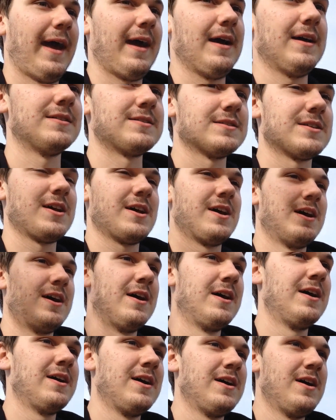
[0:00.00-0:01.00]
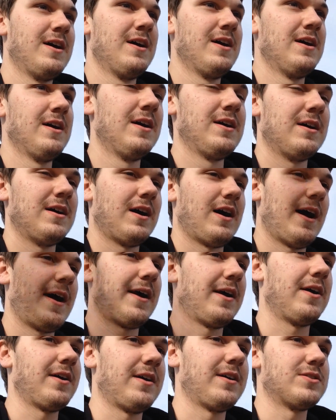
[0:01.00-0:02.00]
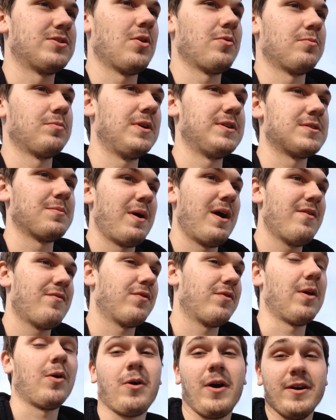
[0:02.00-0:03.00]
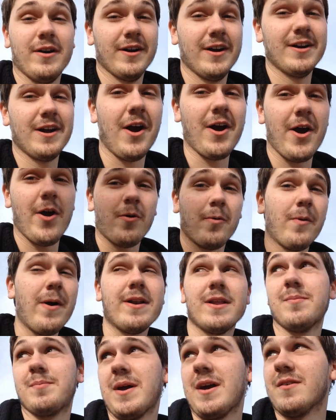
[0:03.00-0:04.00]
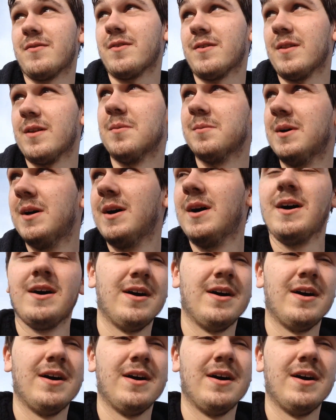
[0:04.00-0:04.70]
and I don't need to pay for them, or I already paid for them.